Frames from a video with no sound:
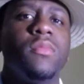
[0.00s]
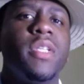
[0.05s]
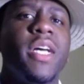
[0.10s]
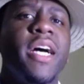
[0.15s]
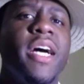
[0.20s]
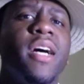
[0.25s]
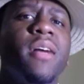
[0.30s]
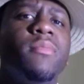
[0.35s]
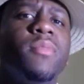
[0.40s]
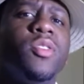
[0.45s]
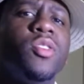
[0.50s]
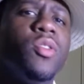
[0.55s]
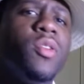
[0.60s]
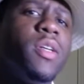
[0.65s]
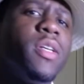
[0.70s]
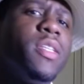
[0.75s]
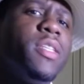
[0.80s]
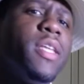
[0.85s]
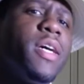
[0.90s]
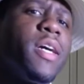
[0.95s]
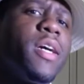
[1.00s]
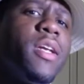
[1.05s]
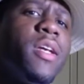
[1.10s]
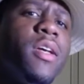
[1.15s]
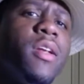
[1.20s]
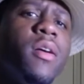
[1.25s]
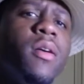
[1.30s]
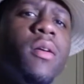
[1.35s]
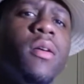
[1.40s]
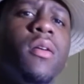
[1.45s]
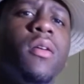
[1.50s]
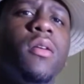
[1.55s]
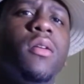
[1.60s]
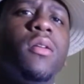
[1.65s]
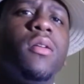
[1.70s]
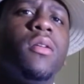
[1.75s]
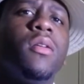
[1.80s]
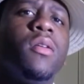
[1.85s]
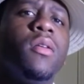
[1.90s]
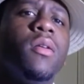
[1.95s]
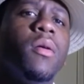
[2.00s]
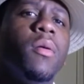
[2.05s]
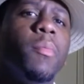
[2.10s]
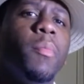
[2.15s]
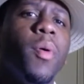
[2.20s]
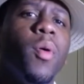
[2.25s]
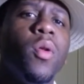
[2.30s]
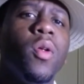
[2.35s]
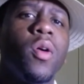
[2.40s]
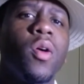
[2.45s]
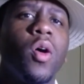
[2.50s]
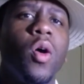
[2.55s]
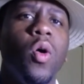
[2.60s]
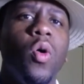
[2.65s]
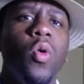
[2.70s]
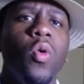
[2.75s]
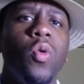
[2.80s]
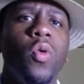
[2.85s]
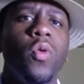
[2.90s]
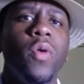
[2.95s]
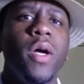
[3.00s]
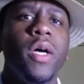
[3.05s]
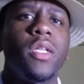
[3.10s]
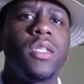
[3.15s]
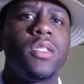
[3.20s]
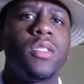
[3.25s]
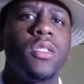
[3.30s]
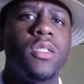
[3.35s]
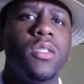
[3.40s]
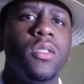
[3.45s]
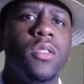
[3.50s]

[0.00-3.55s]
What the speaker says: Damn, shorty thicker than a bowl of cold bricks.